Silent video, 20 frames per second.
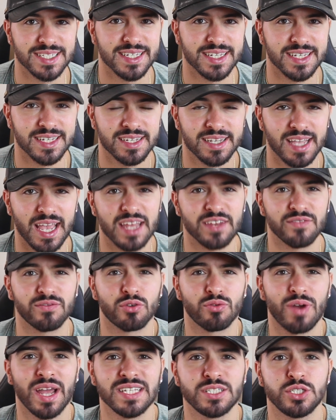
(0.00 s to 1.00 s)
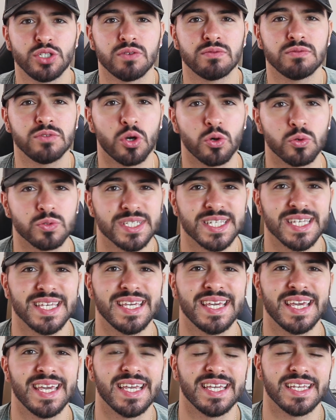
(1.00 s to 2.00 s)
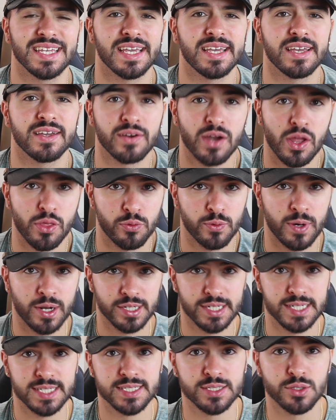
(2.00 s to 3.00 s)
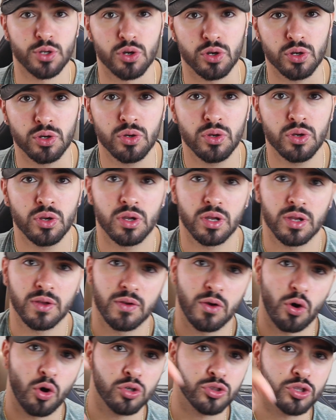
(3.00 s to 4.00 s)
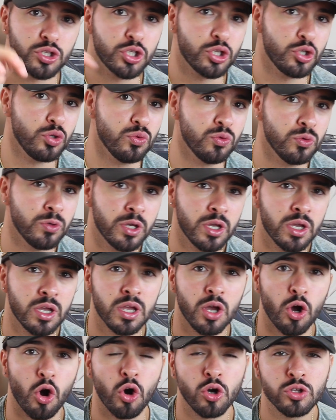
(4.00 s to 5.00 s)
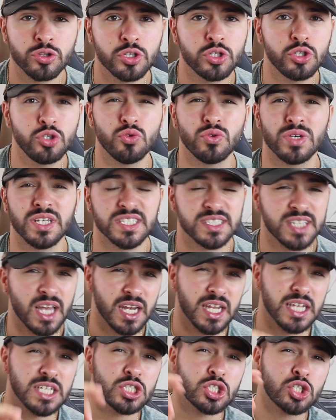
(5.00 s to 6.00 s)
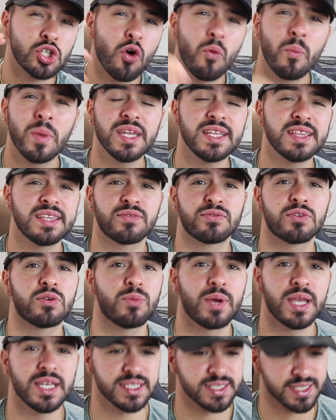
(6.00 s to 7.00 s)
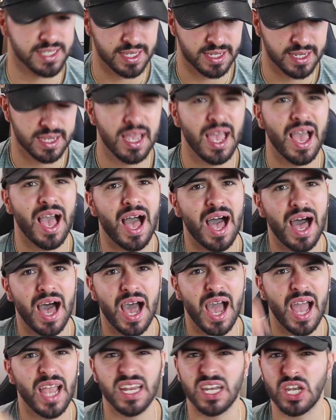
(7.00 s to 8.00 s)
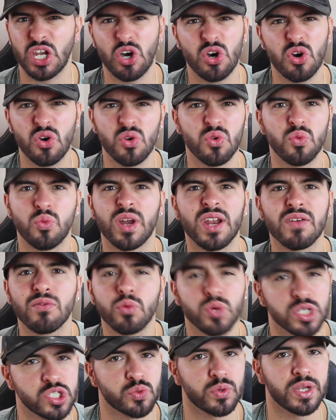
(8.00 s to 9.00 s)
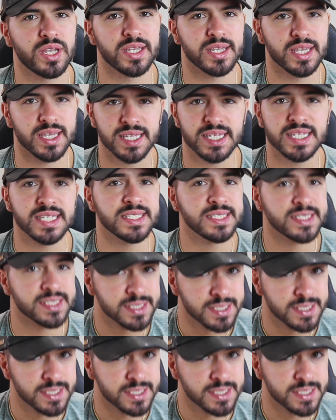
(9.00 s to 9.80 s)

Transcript: here and variety of notes he hit here throughout his song on the U. On the U, he's done it in so many different ways here, high, low, whatever which way here, he's